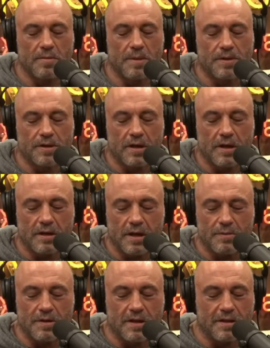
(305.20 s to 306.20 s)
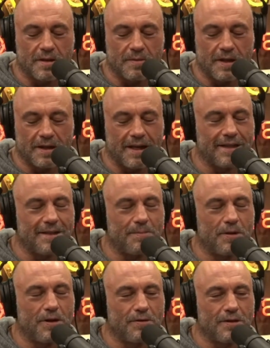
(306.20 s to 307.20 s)
limits are a good idea when you see someone like Nancy
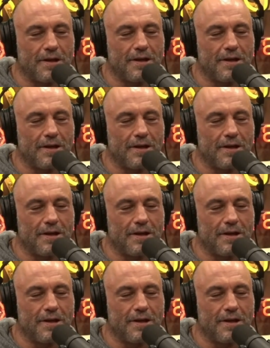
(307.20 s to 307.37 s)
Pelosi.